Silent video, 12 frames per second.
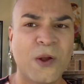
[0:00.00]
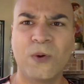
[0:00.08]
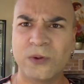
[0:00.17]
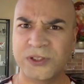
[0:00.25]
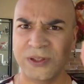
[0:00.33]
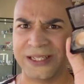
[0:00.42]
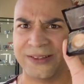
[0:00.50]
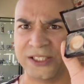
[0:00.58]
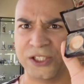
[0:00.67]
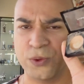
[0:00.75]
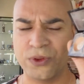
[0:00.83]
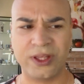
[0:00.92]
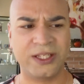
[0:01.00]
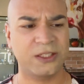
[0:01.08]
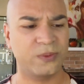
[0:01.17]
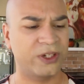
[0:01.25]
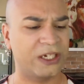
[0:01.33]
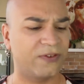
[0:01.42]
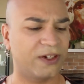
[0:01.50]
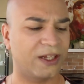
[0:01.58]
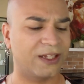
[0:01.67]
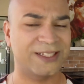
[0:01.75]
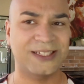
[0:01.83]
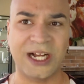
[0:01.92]
Also, like, there's two things with different
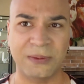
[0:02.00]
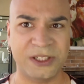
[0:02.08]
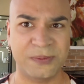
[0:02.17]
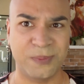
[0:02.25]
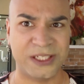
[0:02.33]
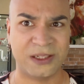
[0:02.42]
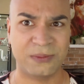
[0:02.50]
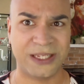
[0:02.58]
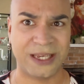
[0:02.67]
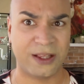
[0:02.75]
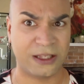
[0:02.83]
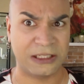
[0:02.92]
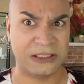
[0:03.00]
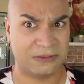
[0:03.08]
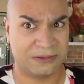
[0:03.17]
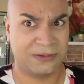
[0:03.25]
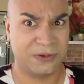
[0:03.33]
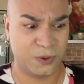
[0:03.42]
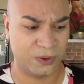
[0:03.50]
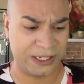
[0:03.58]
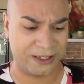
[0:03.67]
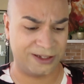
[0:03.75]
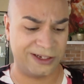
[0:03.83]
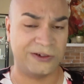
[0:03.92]
colors in. I'm just mixing them together because who
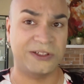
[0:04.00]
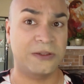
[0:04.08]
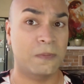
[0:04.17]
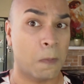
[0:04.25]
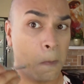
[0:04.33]
the hell knows?